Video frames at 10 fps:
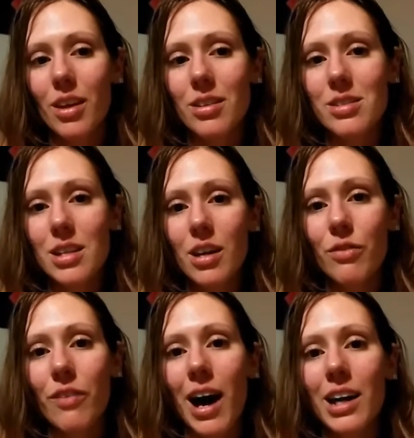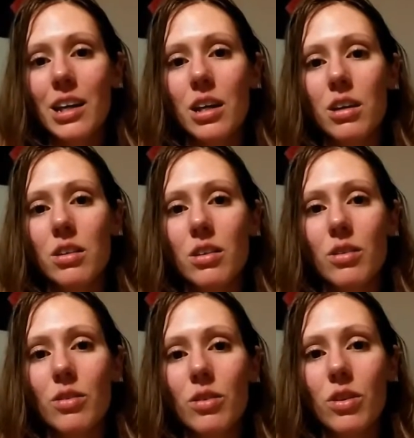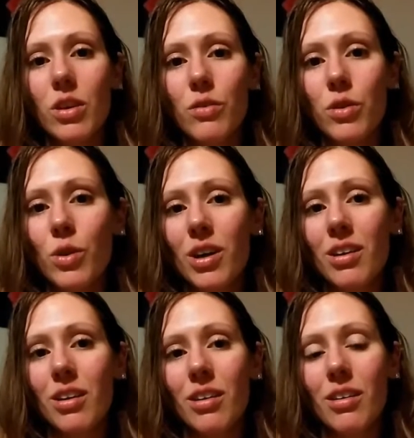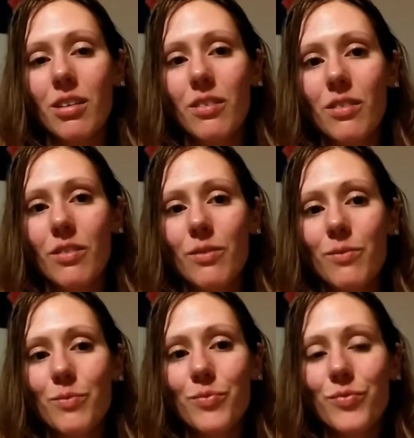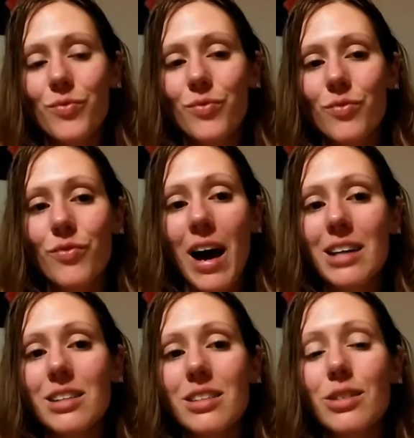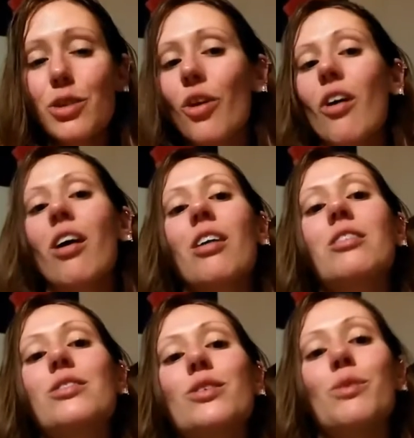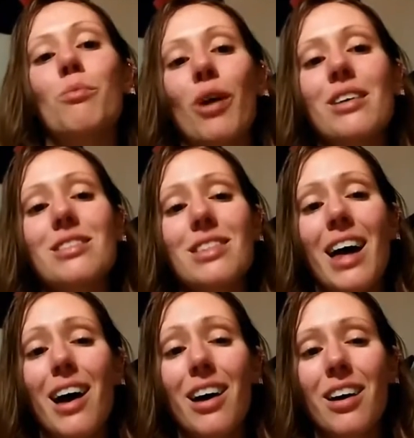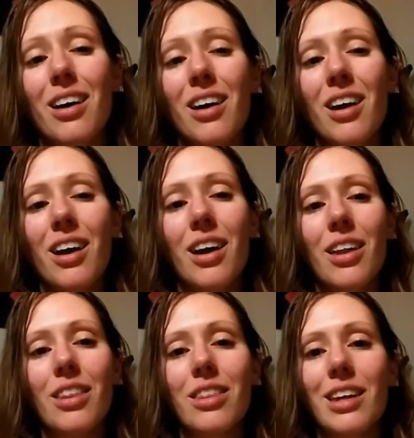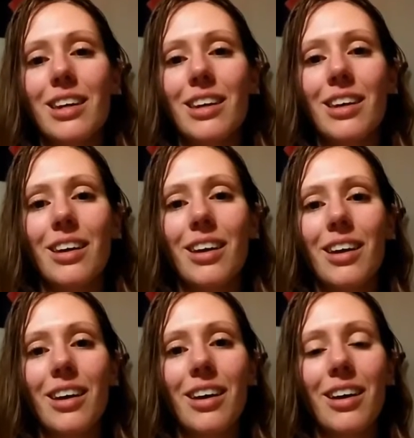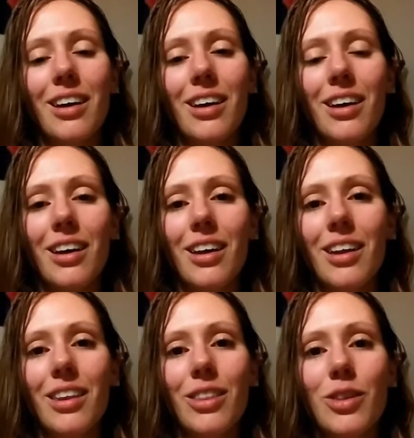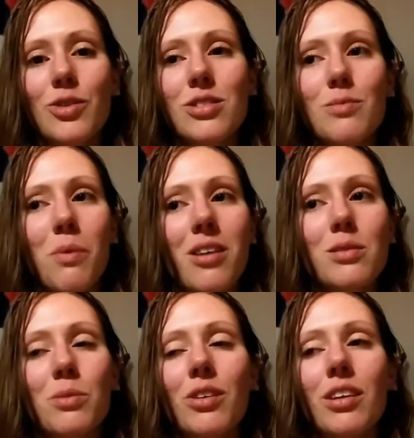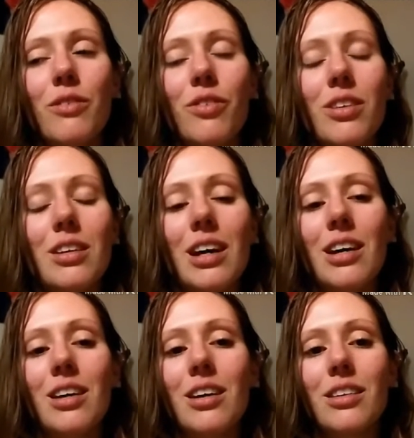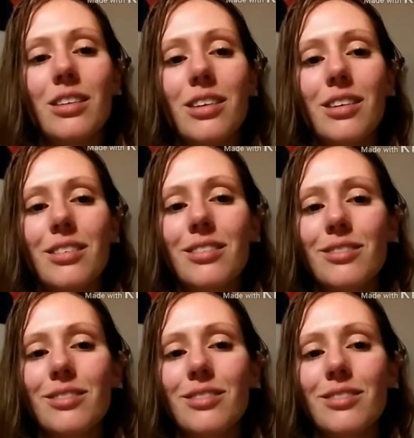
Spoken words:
instead of fighting it, if you can find it in your heart to embrace that, then there's possibility for the day and the